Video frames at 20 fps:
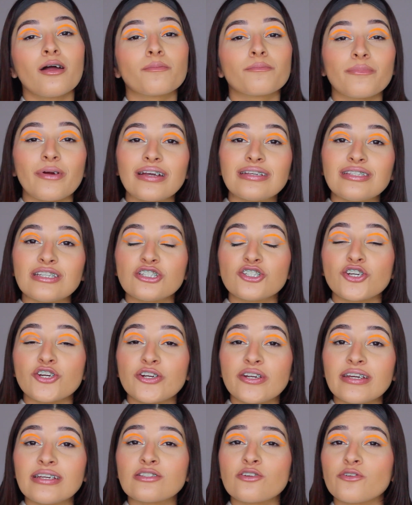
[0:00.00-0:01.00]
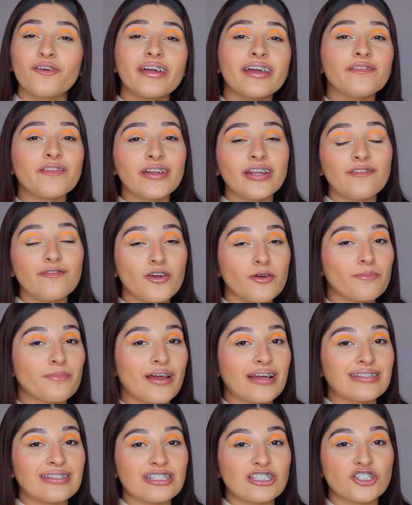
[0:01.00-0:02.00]
braces journeys, or even if your
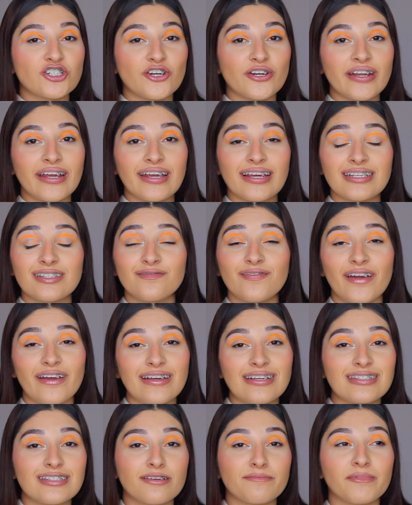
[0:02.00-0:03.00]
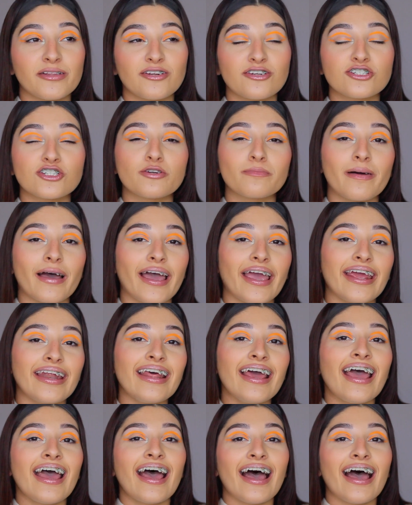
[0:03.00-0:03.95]
braces journey is very similar to mine.